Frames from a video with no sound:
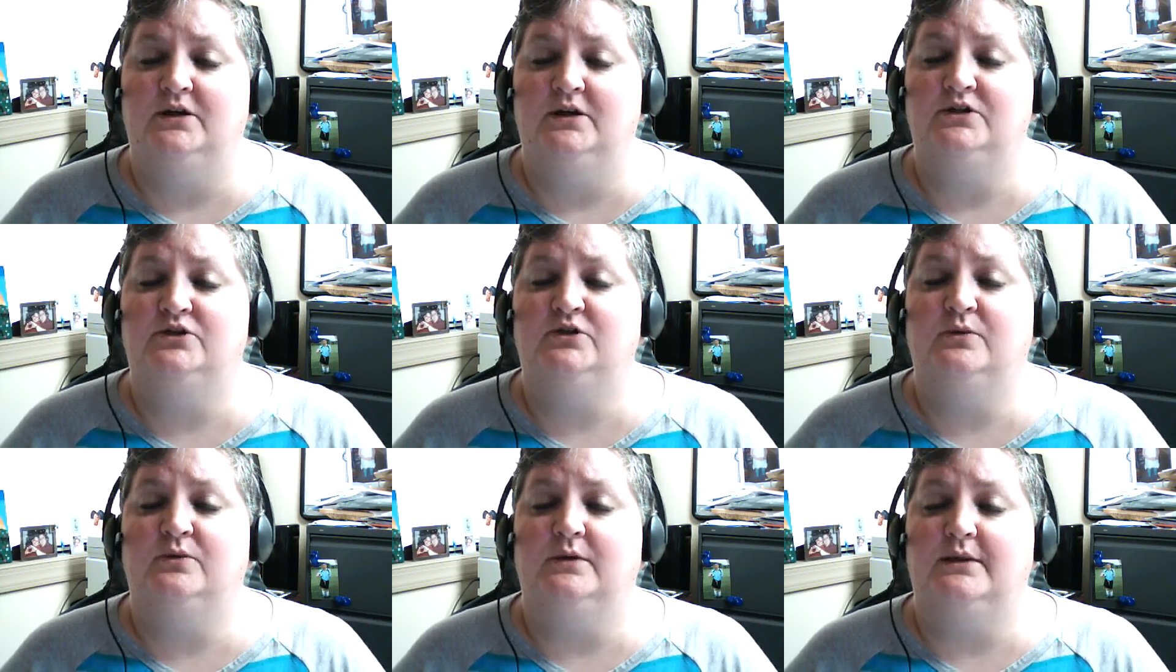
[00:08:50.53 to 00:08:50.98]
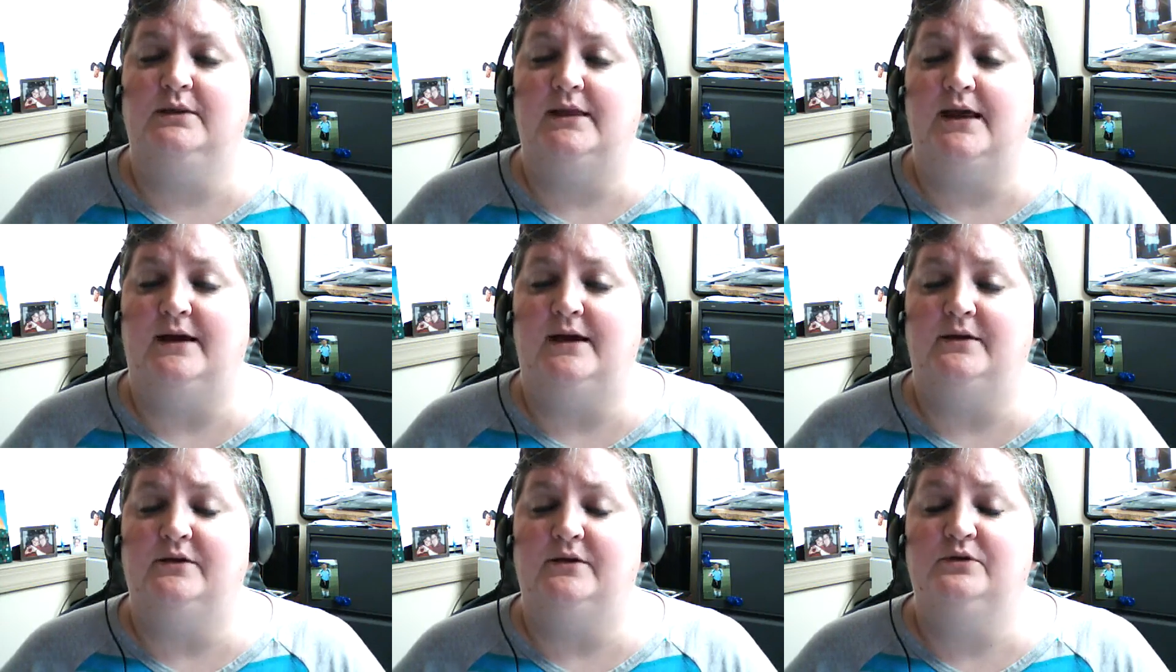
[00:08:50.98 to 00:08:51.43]
to
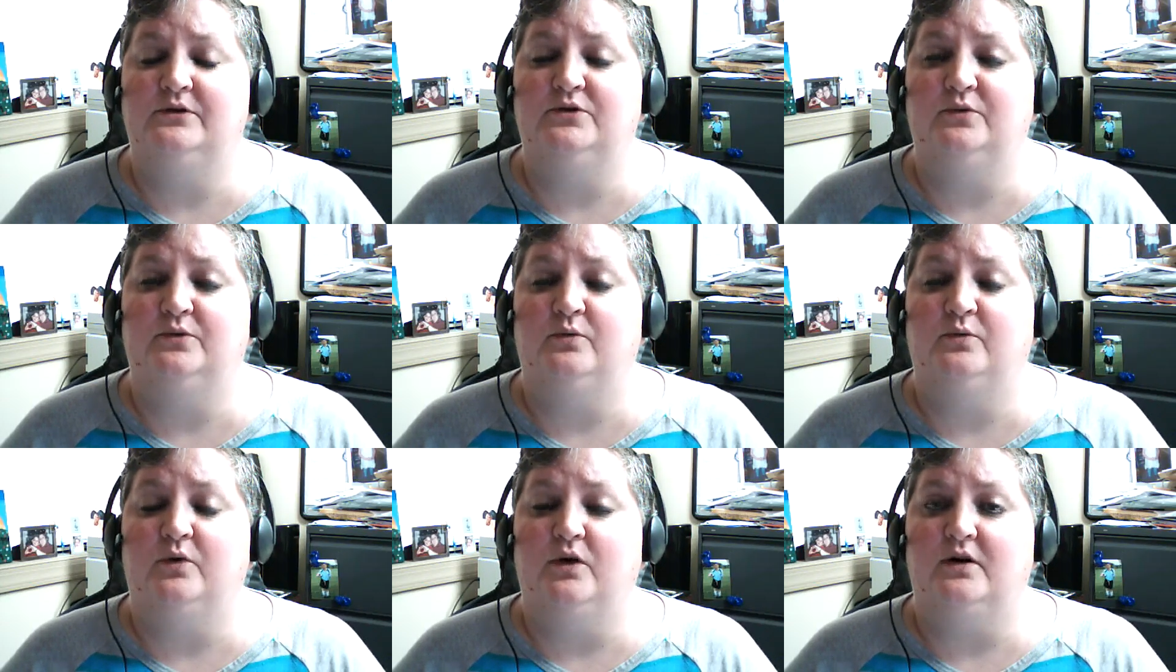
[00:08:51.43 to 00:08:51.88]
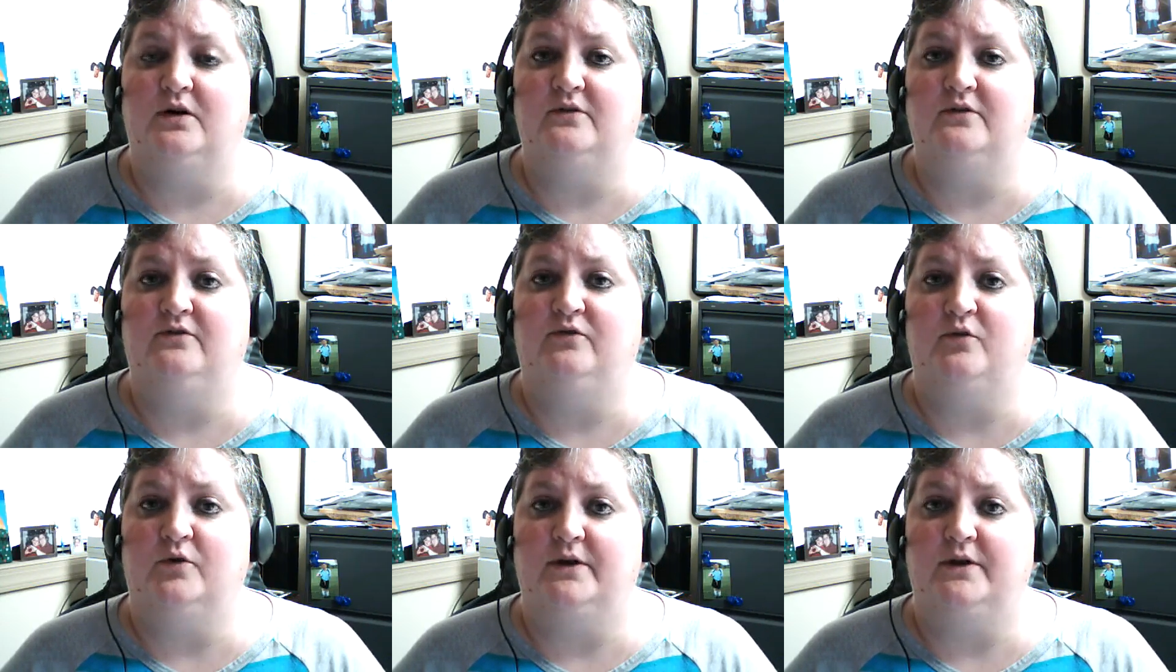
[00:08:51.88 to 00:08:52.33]
allow you to work
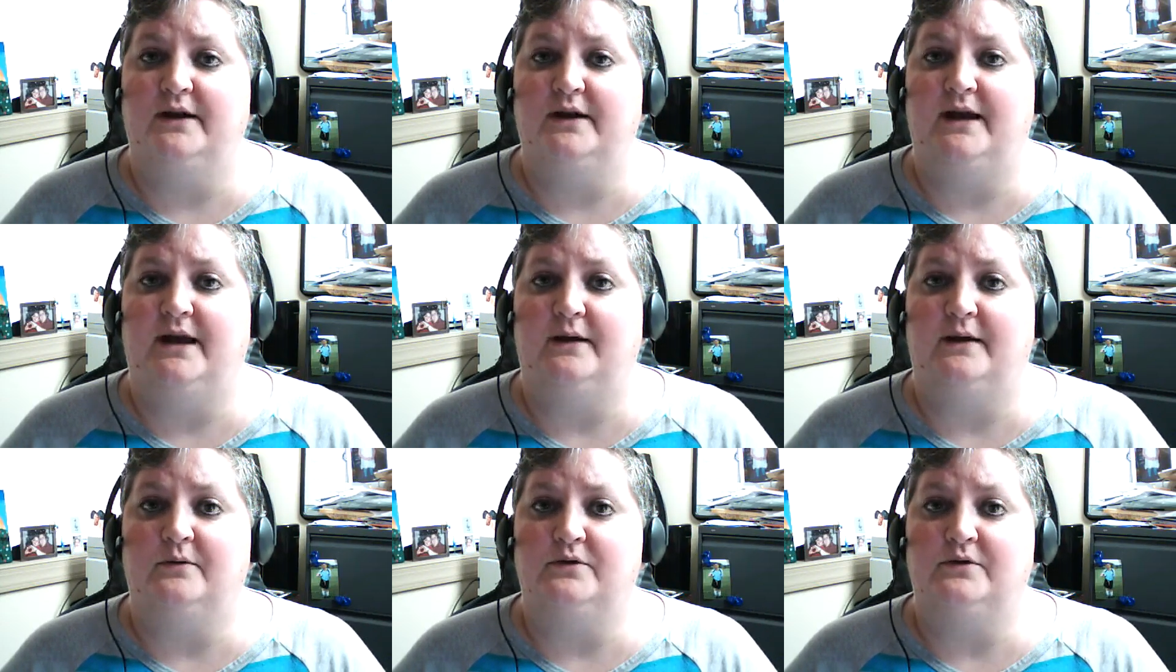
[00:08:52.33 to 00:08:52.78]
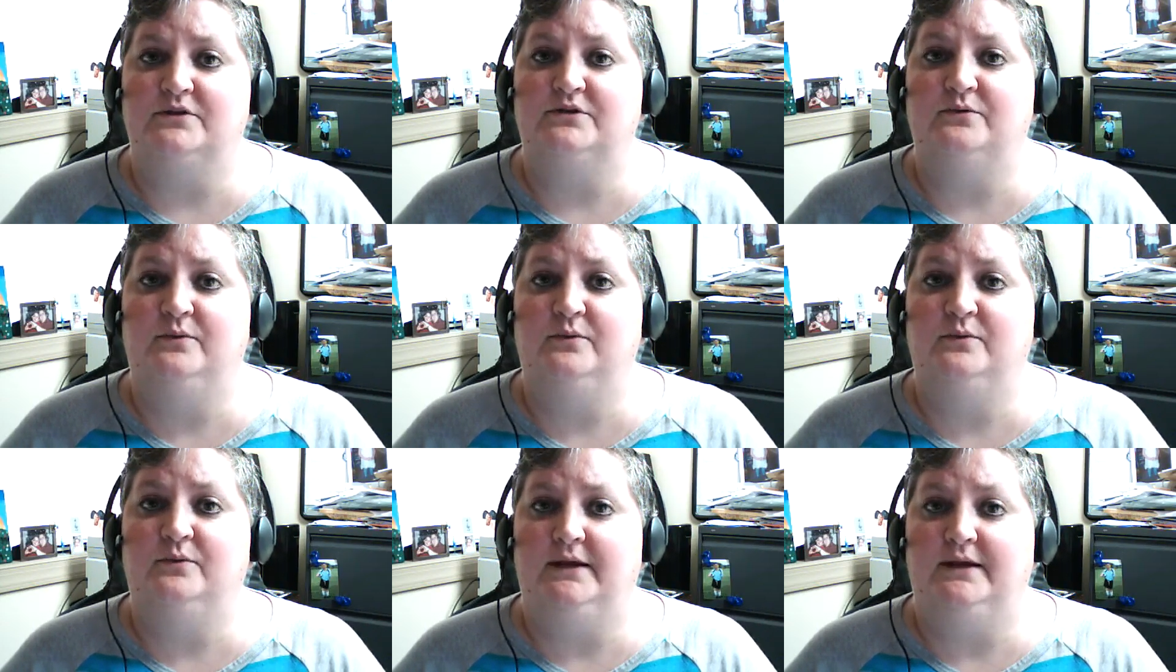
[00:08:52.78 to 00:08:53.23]
40 hours
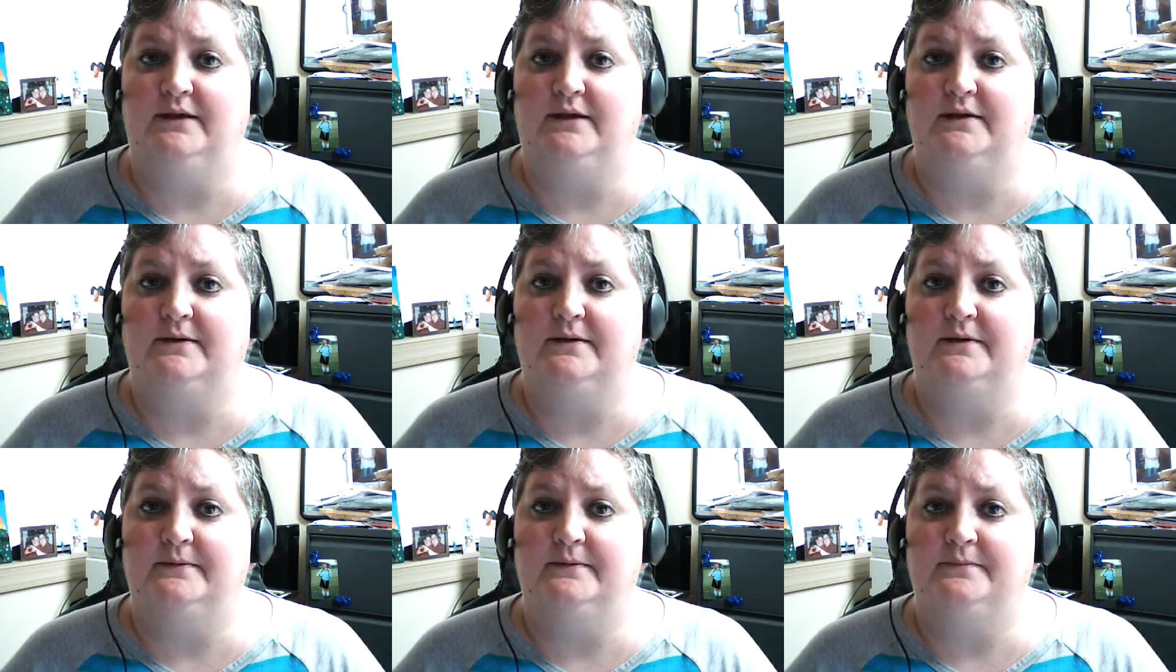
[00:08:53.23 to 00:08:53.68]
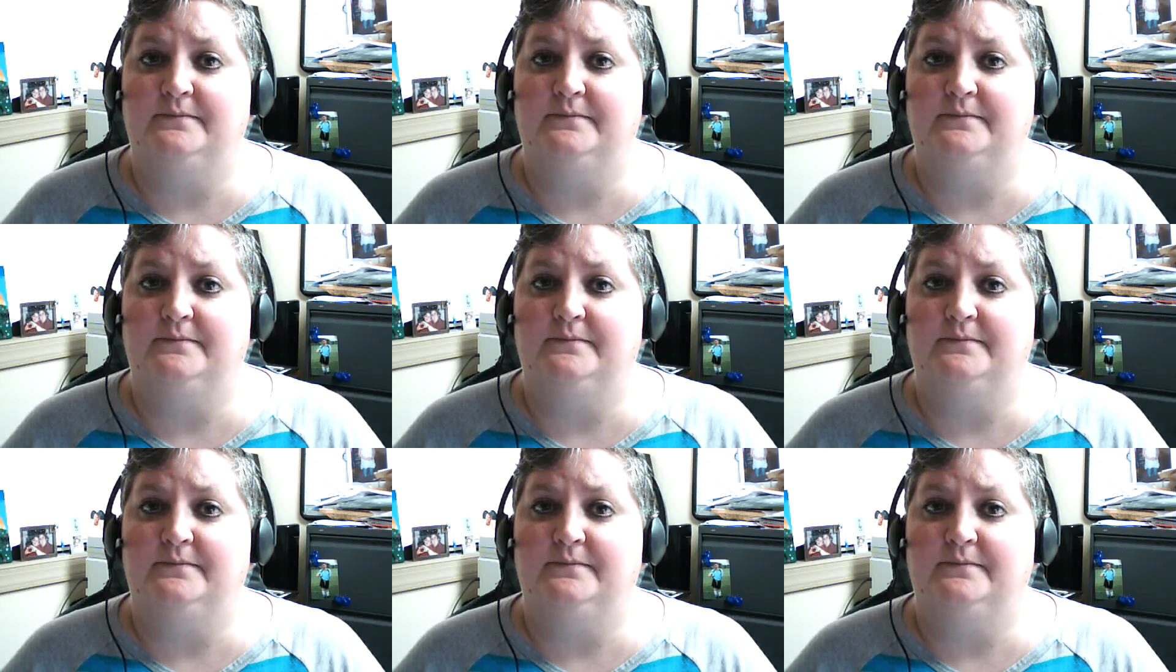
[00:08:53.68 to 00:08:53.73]
a week.